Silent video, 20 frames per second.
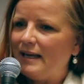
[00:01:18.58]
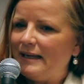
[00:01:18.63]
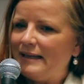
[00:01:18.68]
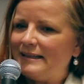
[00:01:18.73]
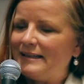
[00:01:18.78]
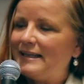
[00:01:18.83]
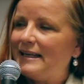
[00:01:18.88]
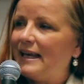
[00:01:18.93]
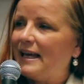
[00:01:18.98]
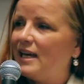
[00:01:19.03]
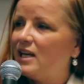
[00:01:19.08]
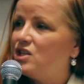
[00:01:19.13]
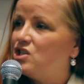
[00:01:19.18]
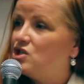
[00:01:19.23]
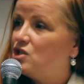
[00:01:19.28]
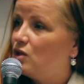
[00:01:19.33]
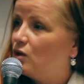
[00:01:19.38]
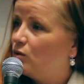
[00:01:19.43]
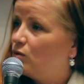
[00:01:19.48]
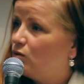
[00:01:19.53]

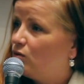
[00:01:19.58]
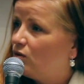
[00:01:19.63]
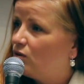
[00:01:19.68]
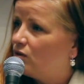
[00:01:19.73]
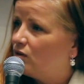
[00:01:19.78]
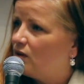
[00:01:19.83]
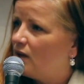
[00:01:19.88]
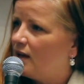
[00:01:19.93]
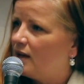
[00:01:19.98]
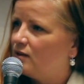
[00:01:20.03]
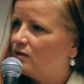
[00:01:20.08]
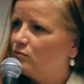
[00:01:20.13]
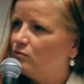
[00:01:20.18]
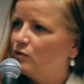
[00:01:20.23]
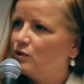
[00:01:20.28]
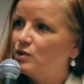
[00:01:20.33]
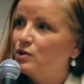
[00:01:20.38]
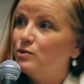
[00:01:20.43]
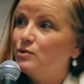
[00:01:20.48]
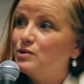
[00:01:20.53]
engage youth and
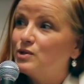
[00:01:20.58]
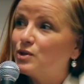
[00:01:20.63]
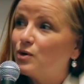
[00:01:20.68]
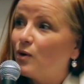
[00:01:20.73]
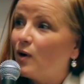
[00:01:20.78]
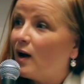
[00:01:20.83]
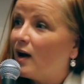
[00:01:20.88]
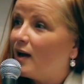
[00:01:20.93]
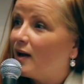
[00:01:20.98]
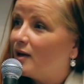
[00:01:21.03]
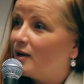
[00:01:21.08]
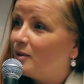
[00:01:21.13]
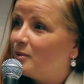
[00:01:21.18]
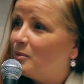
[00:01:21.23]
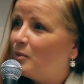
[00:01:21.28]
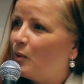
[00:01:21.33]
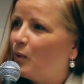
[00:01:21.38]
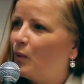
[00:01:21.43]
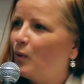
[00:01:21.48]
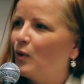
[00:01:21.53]
reduce
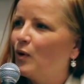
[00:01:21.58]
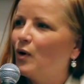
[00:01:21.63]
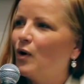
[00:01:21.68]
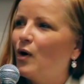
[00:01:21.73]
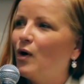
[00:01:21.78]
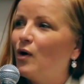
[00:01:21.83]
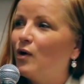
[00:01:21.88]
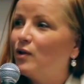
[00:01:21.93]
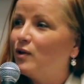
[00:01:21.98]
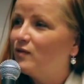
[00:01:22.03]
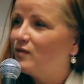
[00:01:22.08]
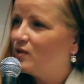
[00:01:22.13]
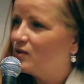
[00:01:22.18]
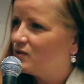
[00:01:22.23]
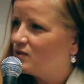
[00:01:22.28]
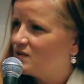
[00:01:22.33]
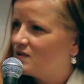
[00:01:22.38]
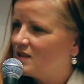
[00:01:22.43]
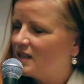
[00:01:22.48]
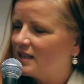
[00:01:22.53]
crime, or all of
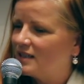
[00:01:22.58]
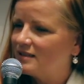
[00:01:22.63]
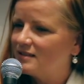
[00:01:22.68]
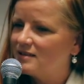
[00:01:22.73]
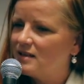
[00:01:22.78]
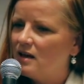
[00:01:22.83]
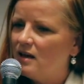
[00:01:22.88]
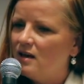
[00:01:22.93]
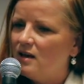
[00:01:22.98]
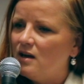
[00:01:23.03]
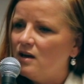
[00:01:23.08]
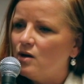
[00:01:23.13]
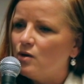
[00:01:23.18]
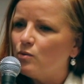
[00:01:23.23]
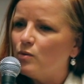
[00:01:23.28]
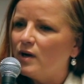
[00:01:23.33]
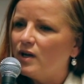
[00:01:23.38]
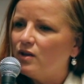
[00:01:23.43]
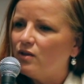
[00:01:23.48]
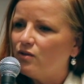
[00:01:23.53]
those things,
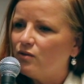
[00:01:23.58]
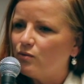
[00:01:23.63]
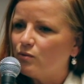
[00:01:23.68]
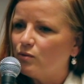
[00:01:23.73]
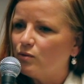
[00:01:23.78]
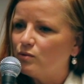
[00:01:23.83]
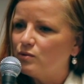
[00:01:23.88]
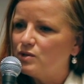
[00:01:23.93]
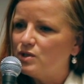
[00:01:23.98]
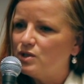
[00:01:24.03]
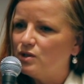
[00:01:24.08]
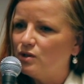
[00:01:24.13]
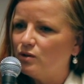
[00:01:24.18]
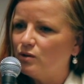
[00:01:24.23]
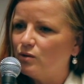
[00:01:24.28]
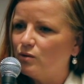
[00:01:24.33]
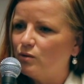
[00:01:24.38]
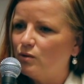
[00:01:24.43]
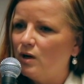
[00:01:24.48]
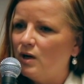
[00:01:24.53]
right through
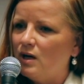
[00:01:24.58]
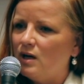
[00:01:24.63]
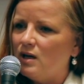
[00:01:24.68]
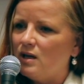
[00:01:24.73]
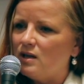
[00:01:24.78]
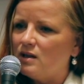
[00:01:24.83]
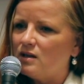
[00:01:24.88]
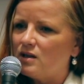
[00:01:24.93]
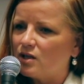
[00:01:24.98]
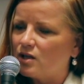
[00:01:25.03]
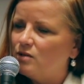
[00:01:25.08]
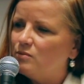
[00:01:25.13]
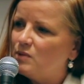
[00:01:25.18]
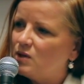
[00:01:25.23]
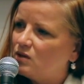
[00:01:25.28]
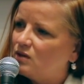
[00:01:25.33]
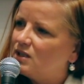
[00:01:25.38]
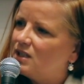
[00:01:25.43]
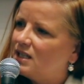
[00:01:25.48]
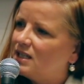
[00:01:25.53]
to the
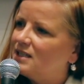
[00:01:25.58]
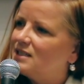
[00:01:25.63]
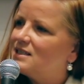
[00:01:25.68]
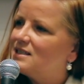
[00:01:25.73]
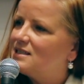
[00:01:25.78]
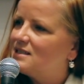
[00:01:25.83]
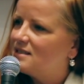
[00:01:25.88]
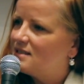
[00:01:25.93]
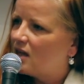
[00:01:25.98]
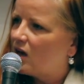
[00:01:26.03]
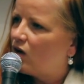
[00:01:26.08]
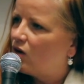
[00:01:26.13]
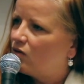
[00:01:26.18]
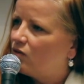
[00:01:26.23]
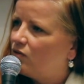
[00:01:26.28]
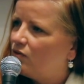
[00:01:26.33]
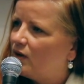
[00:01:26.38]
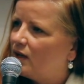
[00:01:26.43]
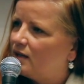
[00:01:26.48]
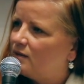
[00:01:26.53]
community
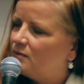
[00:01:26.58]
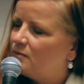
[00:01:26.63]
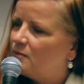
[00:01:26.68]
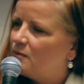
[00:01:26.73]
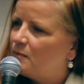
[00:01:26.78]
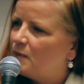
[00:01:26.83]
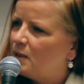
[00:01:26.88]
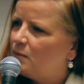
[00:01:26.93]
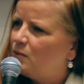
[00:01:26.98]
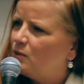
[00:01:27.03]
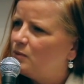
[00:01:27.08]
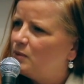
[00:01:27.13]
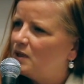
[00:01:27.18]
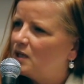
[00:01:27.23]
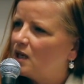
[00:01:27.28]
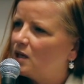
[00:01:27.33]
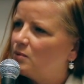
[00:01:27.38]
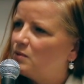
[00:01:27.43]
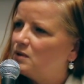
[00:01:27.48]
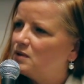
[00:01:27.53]
itself, and people
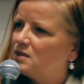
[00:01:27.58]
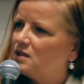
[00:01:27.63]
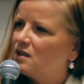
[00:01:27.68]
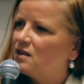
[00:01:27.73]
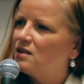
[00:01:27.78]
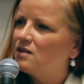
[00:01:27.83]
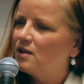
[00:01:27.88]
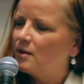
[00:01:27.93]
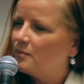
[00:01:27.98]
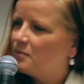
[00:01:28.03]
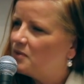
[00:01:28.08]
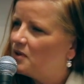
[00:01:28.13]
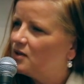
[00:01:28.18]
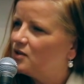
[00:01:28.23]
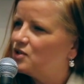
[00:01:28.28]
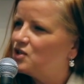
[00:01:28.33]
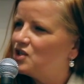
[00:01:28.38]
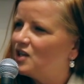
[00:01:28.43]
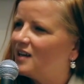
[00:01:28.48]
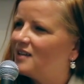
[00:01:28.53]
being able to thump
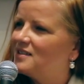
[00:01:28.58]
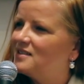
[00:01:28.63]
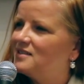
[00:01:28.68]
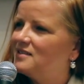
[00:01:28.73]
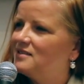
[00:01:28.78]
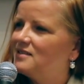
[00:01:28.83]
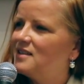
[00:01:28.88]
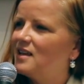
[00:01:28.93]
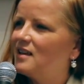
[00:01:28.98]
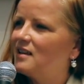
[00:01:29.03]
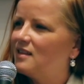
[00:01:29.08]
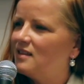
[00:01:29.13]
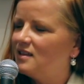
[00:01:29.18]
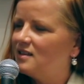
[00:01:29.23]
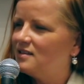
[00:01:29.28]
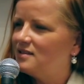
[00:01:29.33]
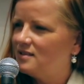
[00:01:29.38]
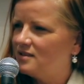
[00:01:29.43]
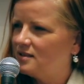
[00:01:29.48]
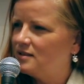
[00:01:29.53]
their chest and say,
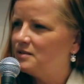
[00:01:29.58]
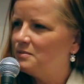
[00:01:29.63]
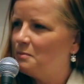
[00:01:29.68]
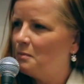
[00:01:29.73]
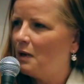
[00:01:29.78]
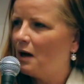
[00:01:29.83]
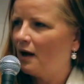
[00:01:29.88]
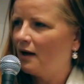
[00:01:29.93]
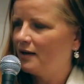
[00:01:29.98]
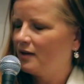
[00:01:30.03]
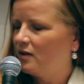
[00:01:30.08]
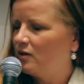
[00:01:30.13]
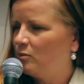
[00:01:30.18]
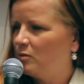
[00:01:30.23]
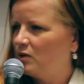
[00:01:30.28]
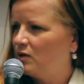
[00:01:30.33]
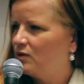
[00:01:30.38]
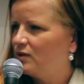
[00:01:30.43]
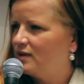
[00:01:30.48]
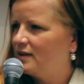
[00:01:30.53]
this is my
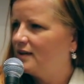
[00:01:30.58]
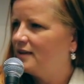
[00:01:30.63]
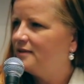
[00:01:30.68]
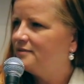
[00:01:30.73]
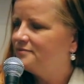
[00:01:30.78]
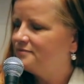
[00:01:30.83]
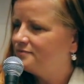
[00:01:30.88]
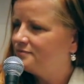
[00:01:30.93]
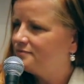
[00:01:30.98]
community.